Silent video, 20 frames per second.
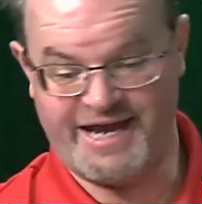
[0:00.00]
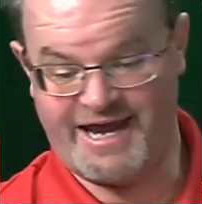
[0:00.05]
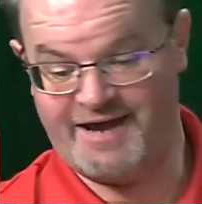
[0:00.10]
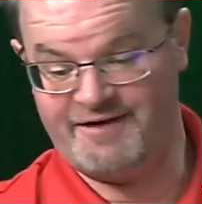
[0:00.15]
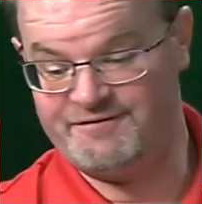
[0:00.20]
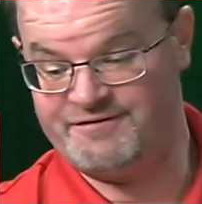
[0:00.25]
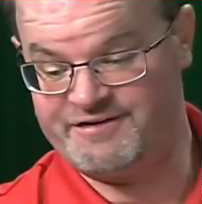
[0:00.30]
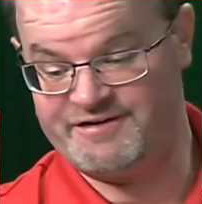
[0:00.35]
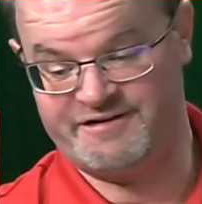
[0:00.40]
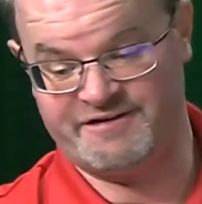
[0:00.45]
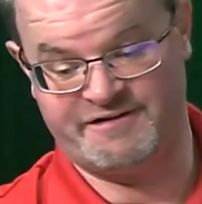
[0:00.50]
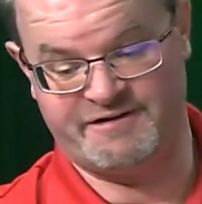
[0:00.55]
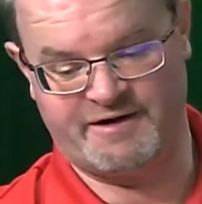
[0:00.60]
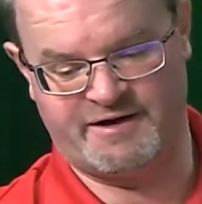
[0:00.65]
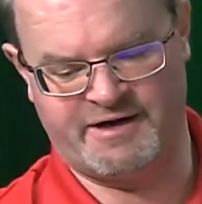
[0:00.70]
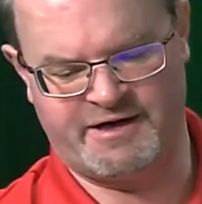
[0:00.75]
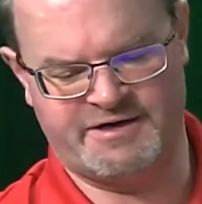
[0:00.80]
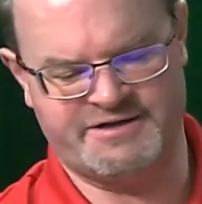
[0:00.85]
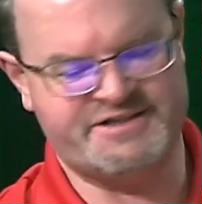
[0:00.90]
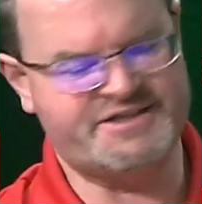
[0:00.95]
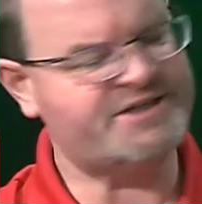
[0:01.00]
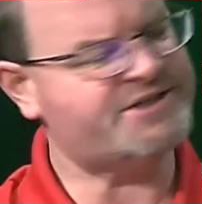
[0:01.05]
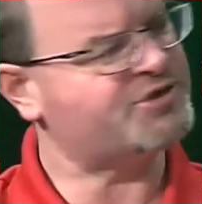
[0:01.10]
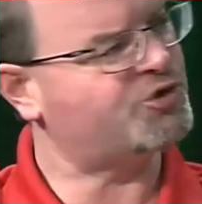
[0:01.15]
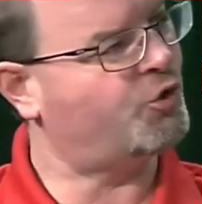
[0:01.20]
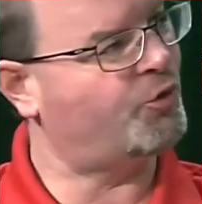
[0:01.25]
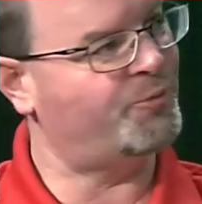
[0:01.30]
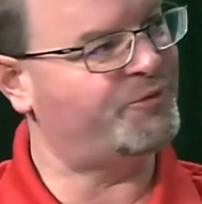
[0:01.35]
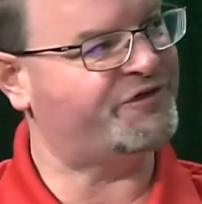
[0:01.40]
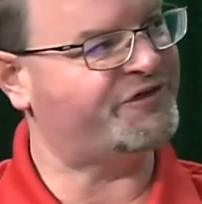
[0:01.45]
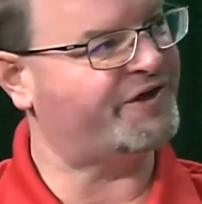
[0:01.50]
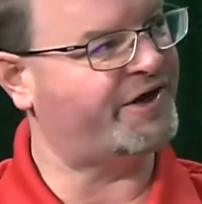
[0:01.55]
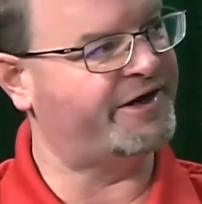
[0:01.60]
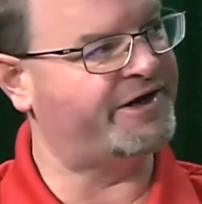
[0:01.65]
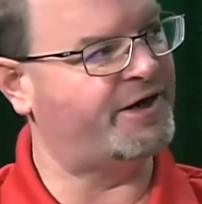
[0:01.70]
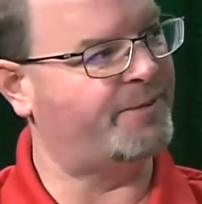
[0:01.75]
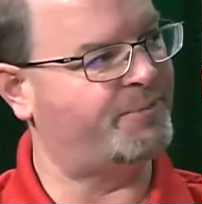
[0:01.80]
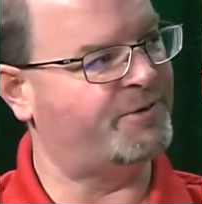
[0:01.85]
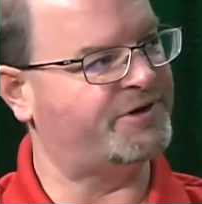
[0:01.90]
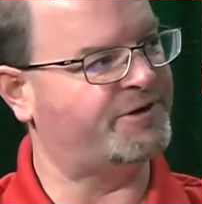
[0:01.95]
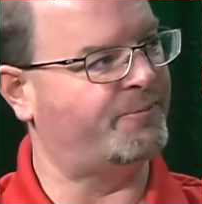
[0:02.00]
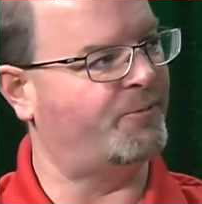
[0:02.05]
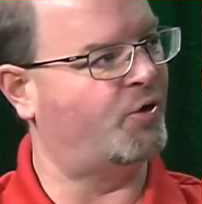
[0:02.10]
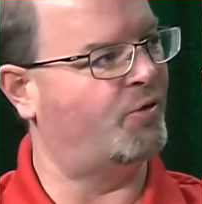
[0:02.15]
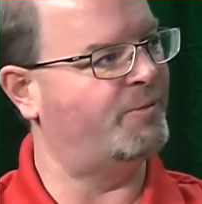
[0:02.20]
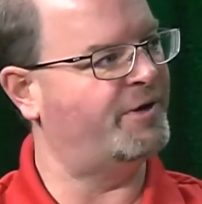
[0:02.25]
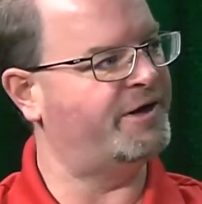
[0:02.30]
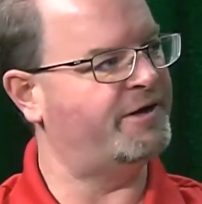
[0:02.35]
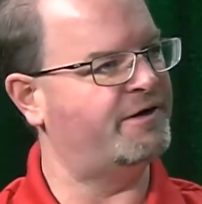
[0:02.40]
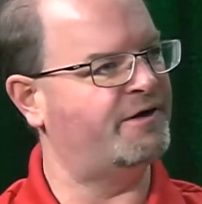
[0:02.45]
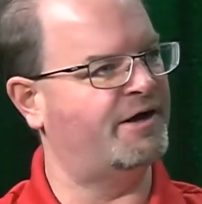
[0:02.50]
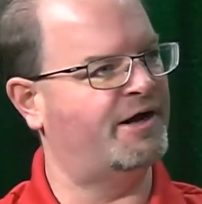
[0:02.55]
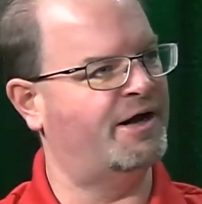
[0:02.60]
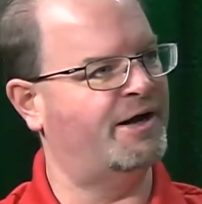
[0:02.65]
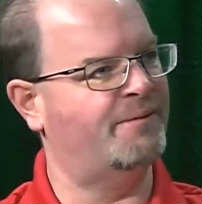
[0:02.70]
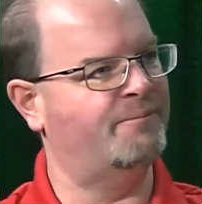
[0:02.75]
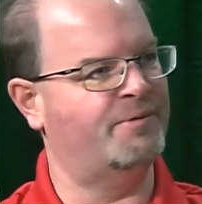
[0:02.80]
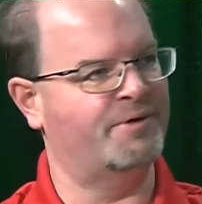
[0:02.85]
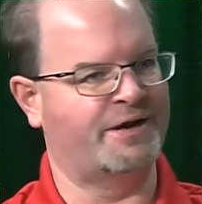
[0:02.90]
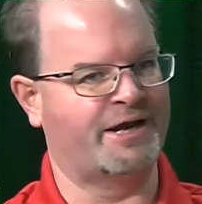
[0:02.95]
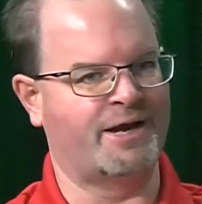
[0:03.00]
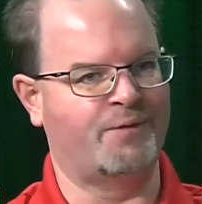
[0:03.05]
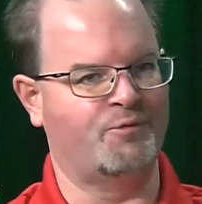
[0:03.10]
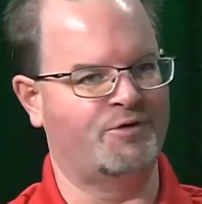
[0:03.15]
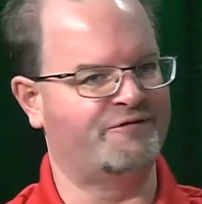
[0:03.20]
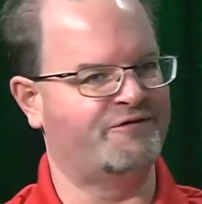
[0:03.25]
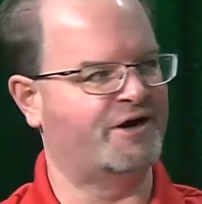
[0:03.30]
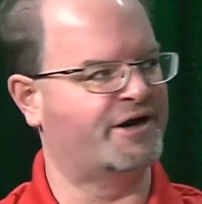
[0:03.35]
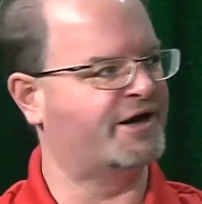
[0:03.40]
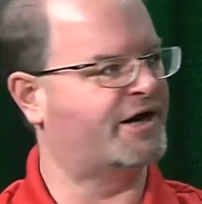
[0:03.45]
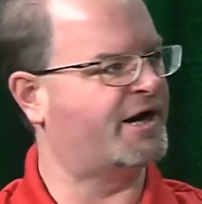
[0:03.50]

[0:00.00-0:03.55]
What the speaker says: have 6 homes signed up at the moment, but again, we've got a